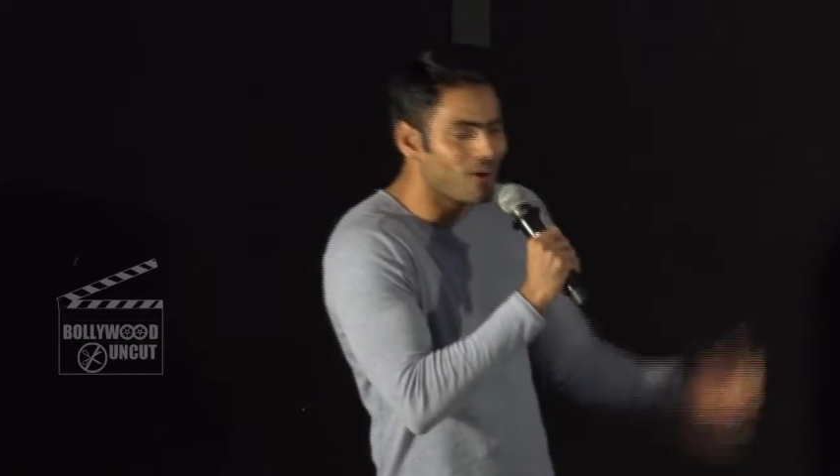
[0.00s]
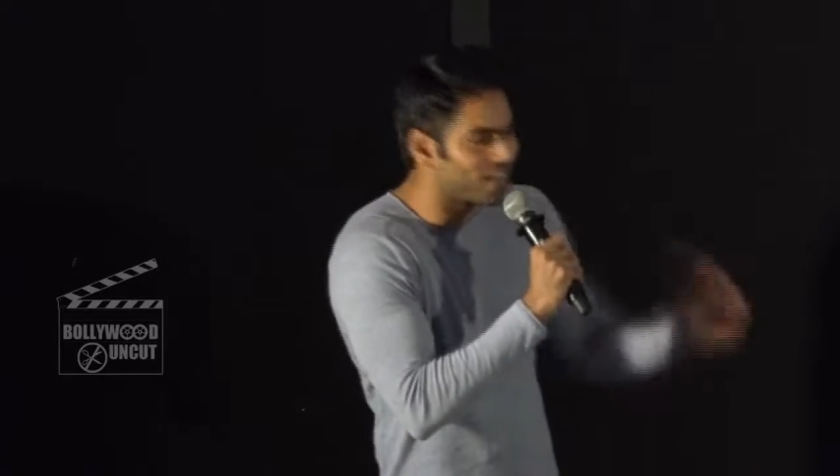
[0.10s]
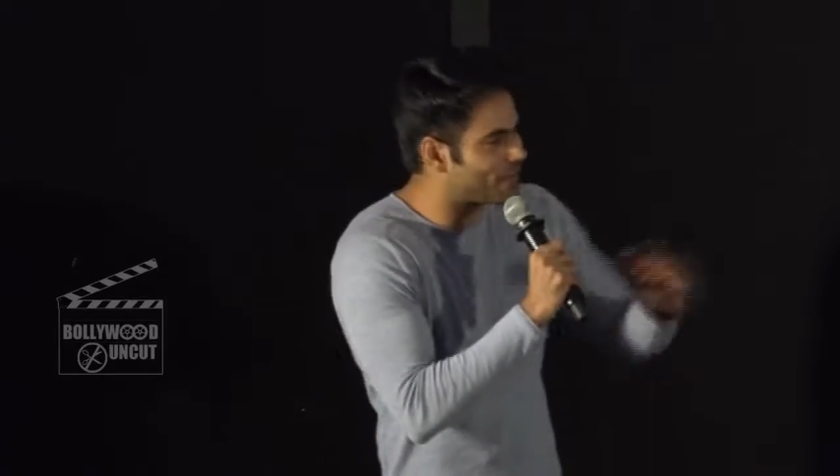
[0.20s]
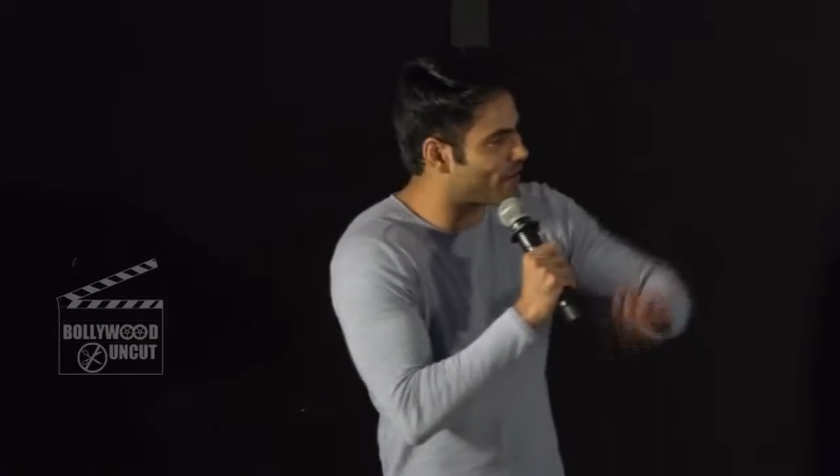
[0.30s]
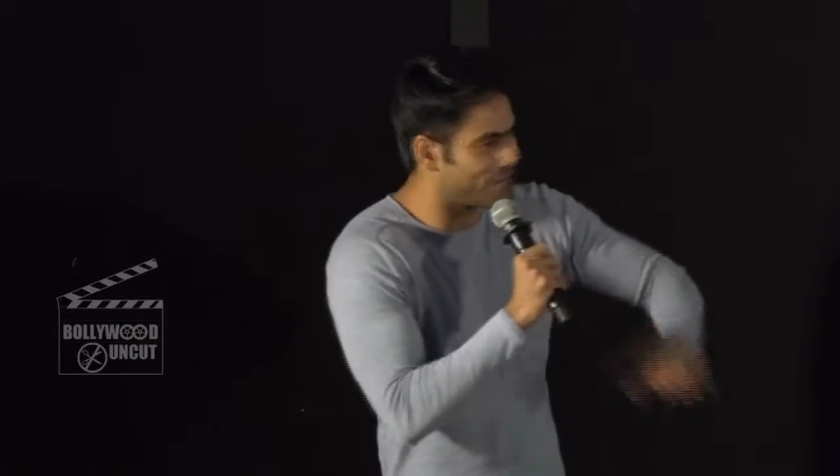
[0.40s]
No
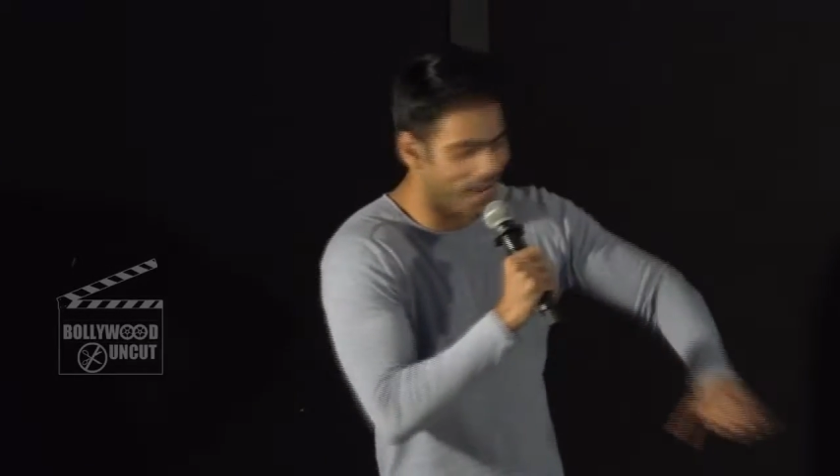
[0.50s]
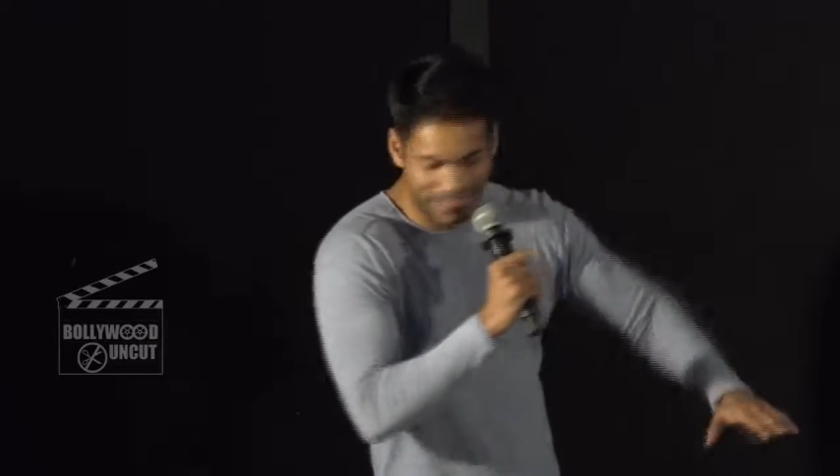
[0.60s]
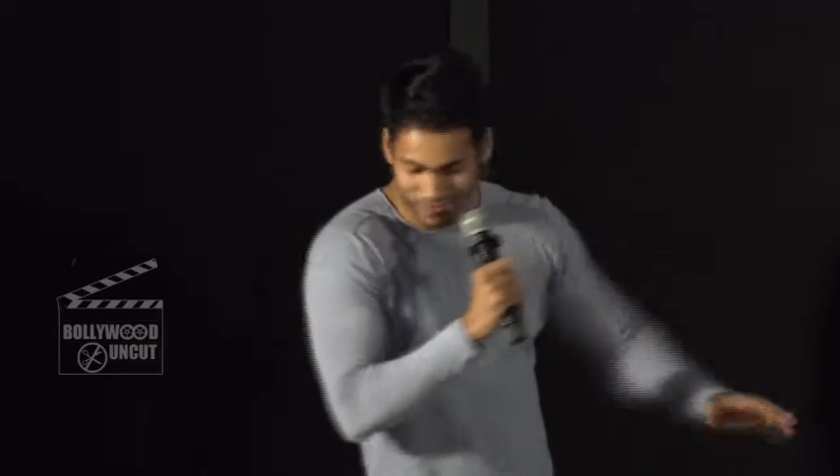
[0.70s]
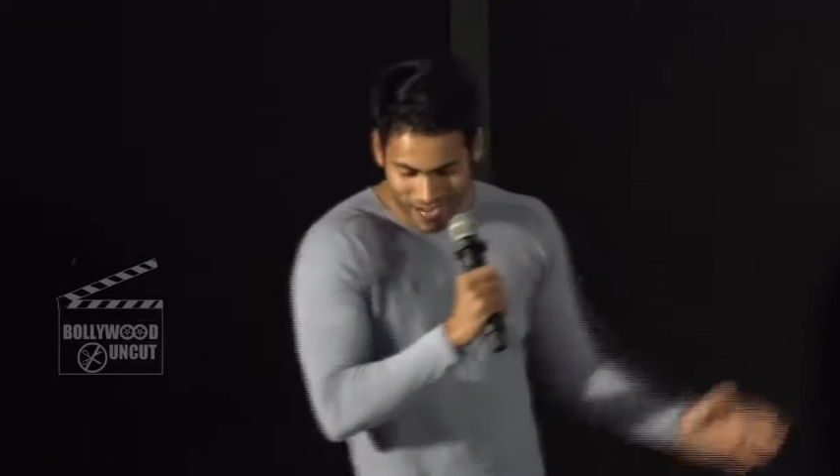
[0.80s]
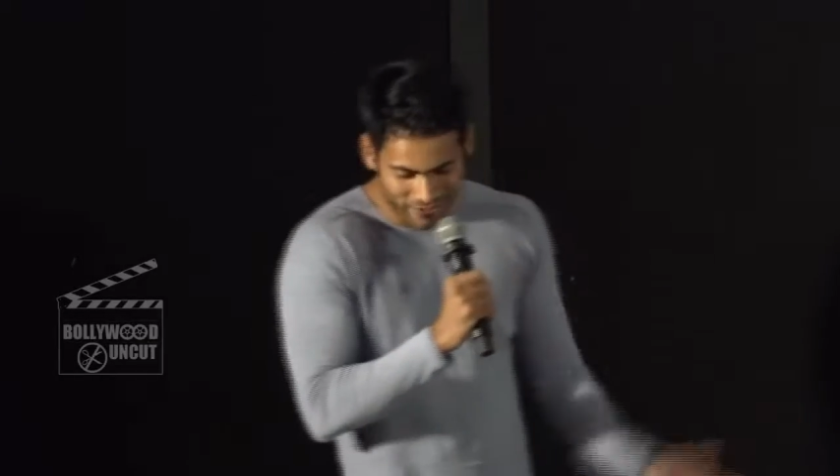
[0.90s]
other Bollywood
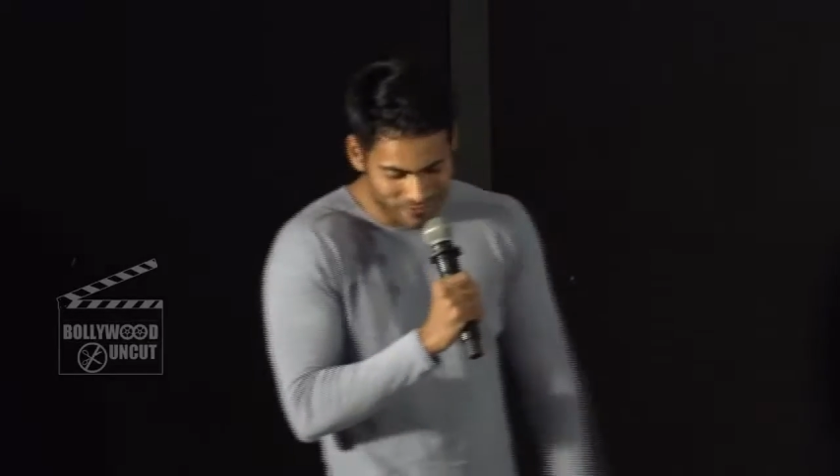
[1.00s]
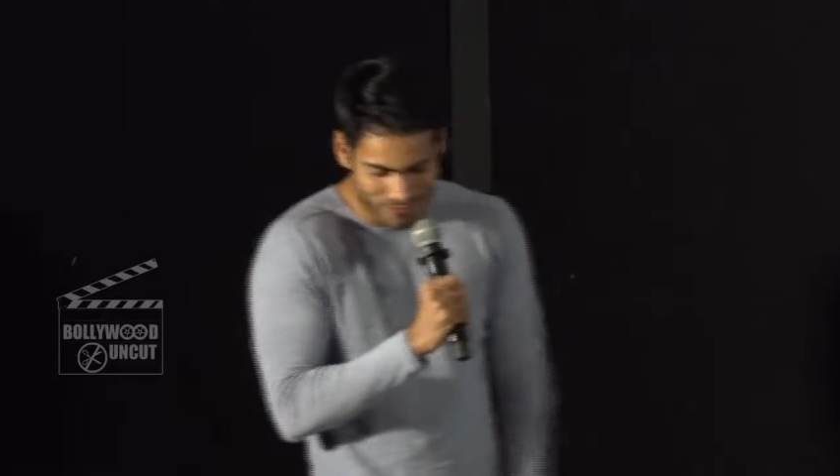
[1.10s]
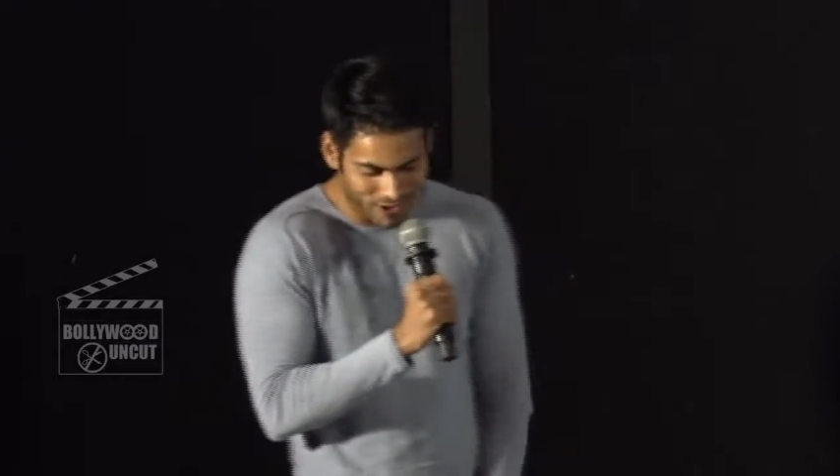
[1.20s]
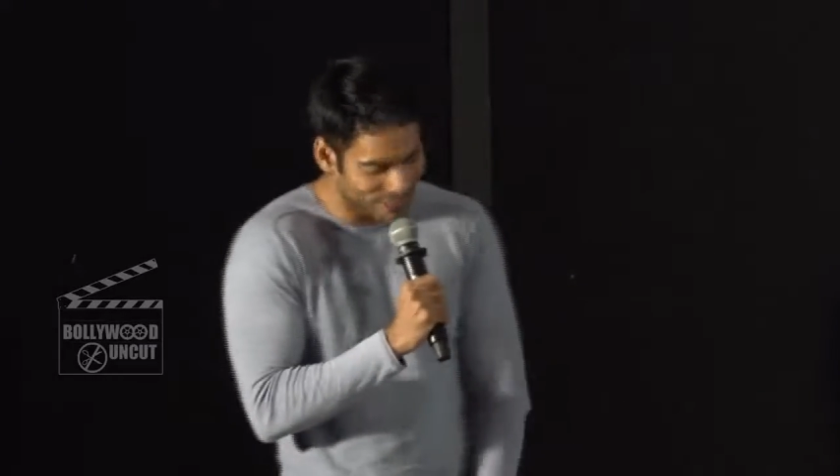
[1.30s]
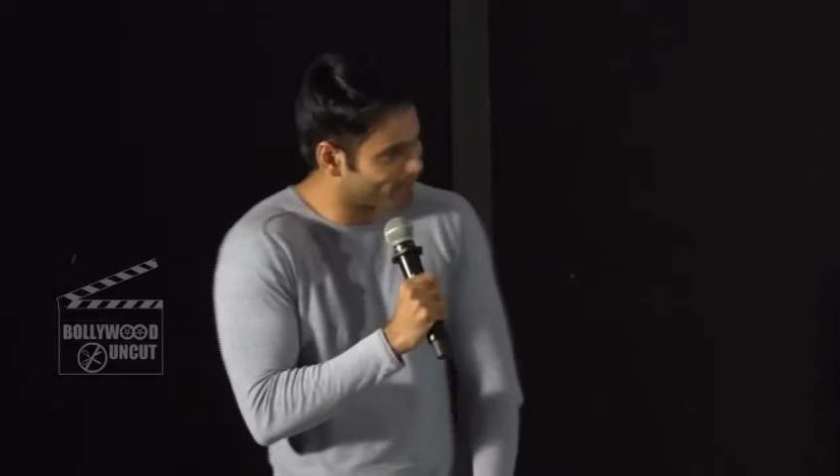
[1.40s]
actor would have the
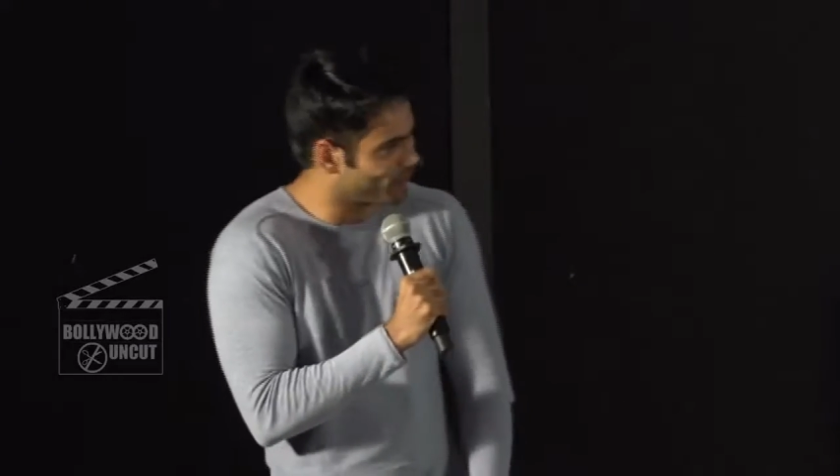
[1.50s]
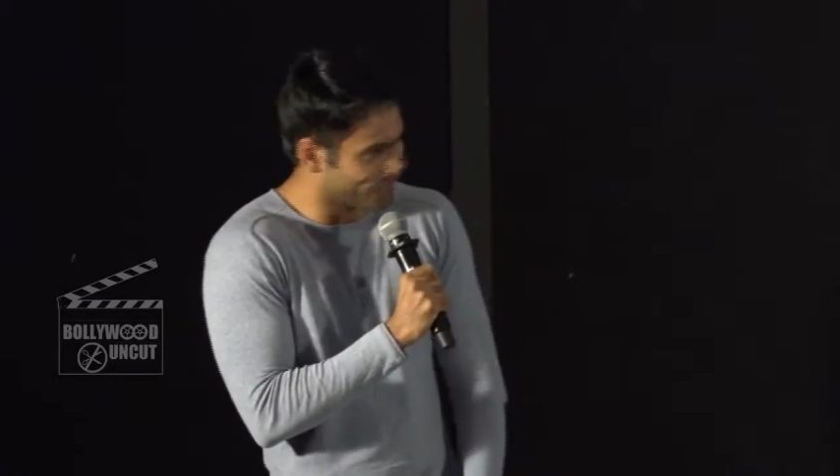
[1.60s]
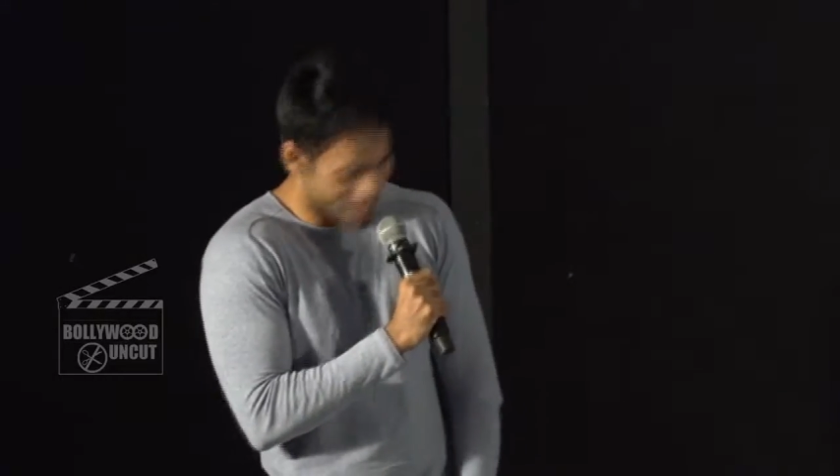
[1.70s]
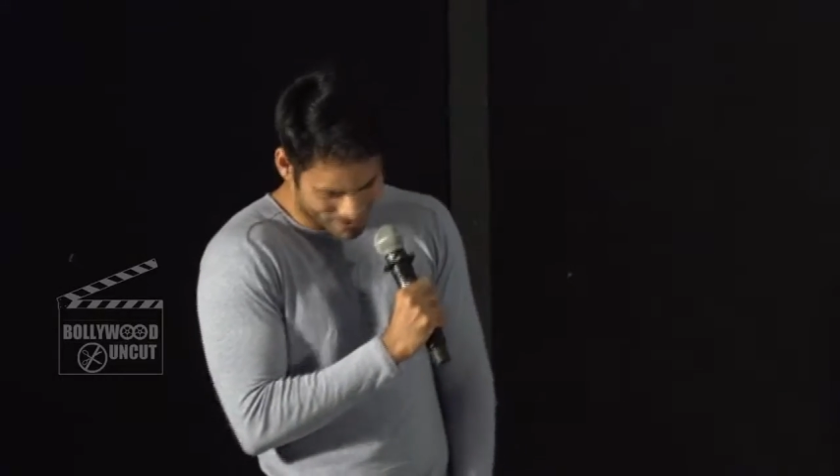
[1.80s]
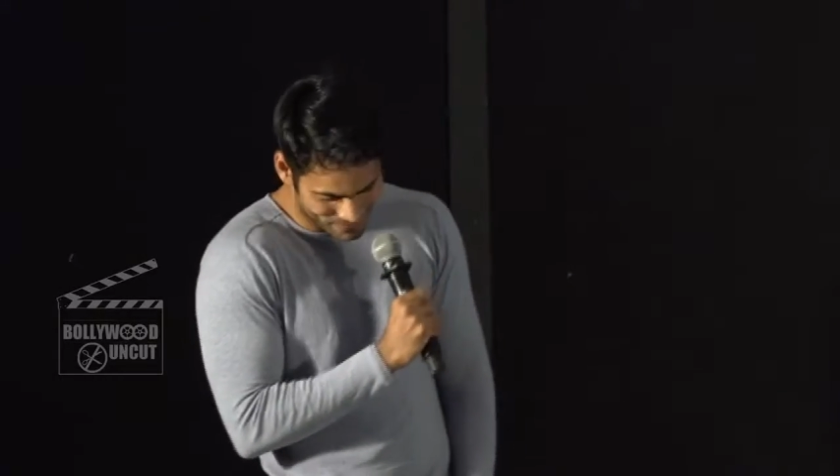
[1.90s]
balls to
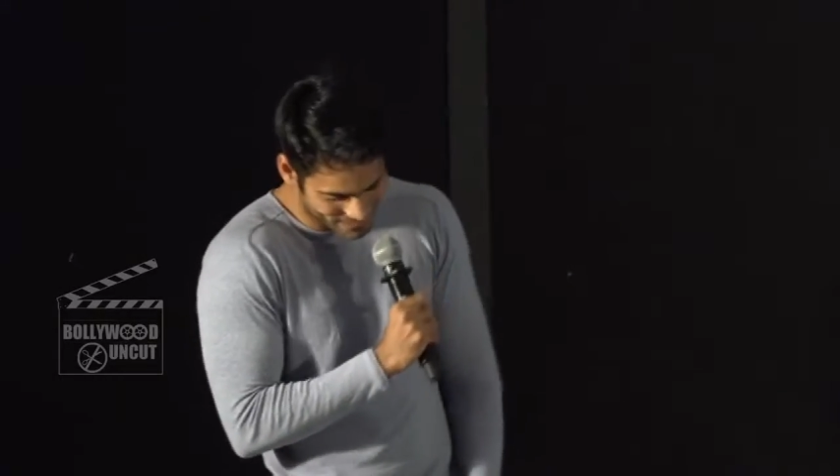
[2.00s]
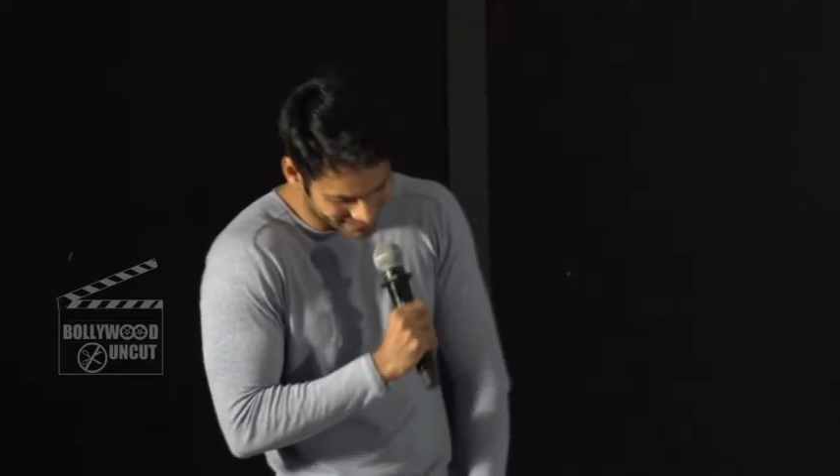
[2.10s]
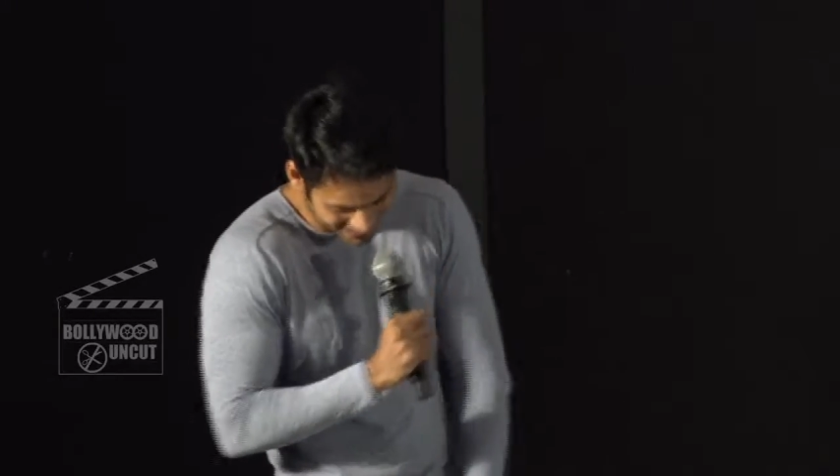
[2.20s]
do them.